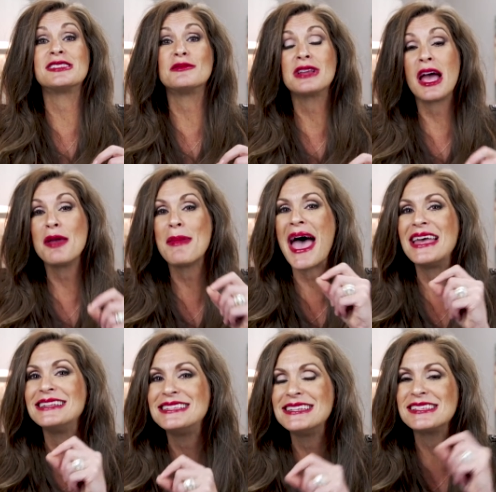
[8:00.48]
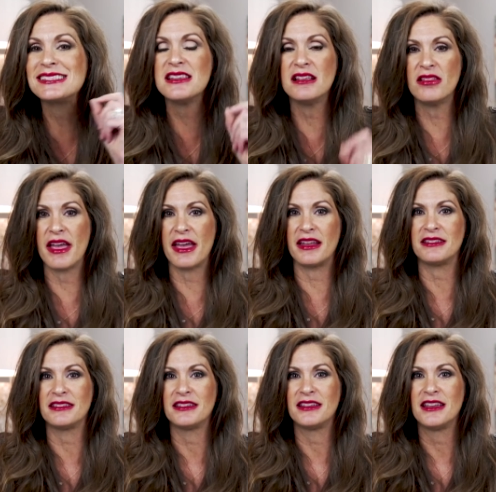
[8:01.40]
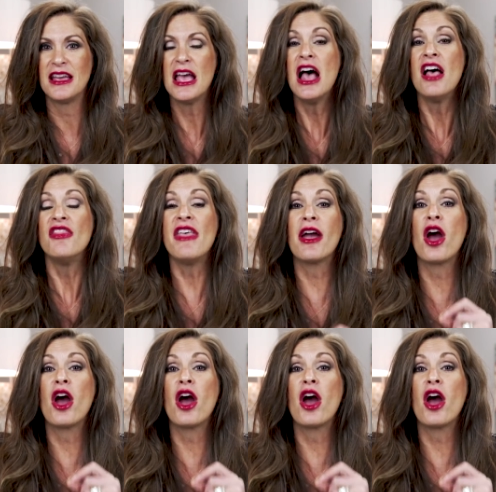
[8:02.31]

some time at Disneyland. They